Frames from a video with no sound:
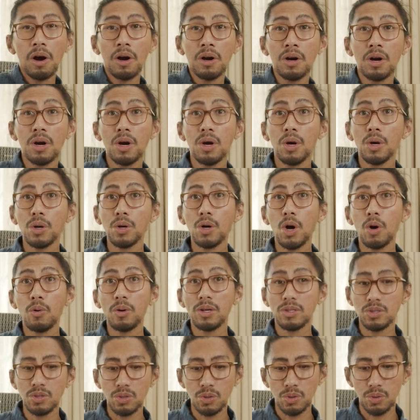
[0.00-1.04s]
are
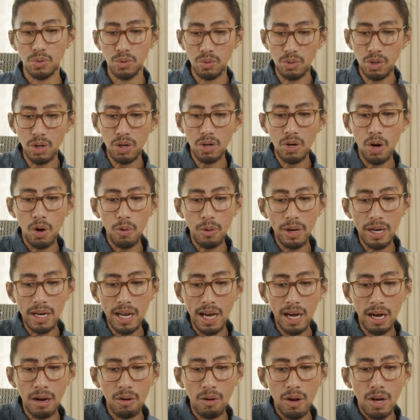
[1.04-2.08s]
going to. You're going
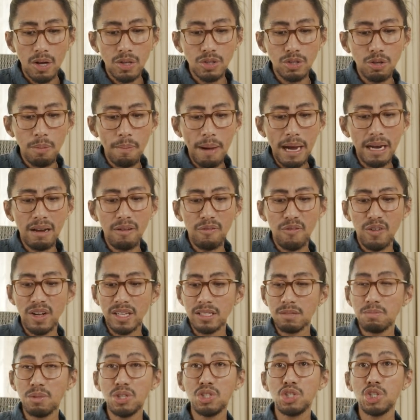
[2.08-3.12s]
now to
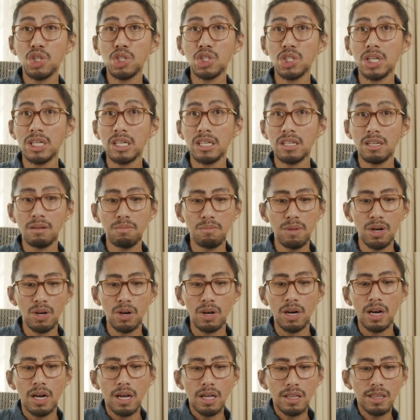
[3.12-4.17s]
manifest magician in the
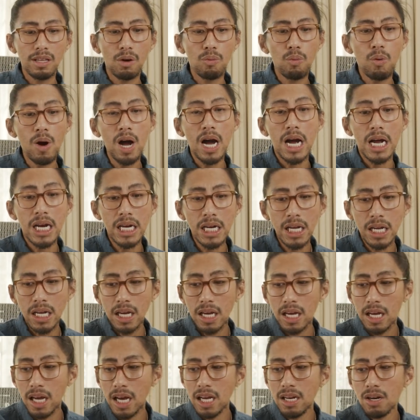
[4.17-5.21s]
mirror, the one
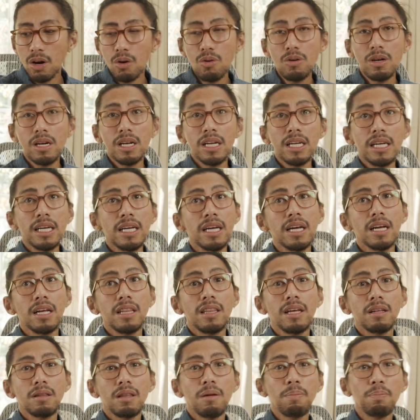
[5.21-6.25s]
and only,
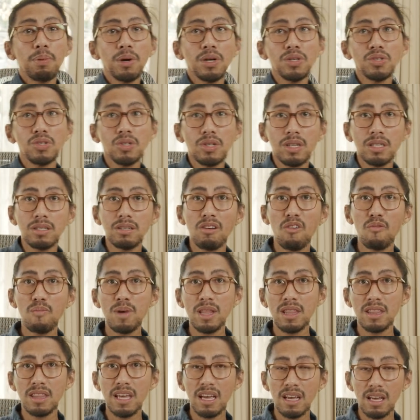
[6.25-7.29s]
that the person that you've
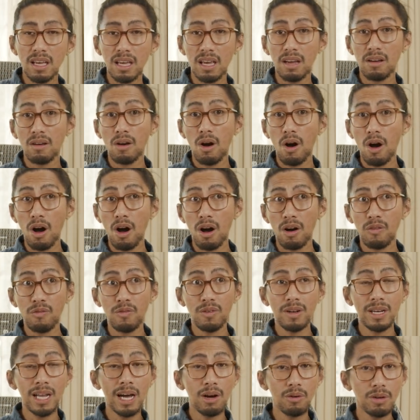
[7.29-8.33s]
been thinking of.
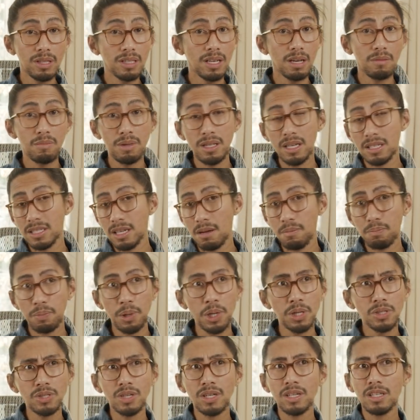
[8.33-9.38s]
Now, it can be the same
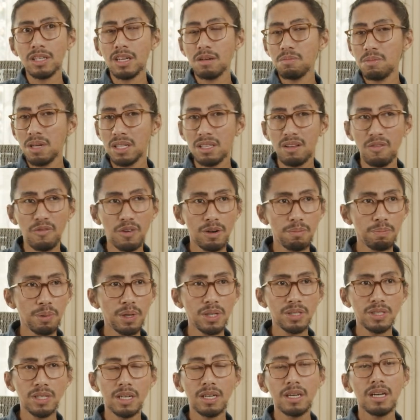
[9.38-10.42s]
person, it can be a different
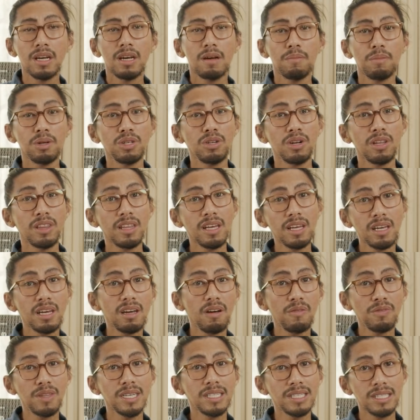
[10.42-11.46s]
person, but you're thinking
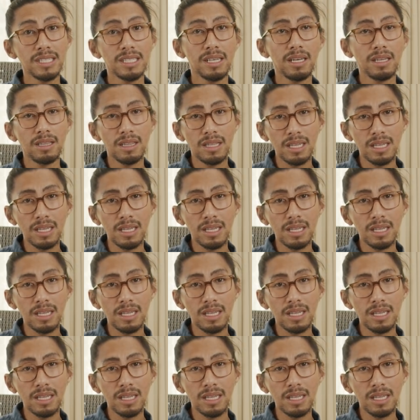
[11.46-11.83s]
of this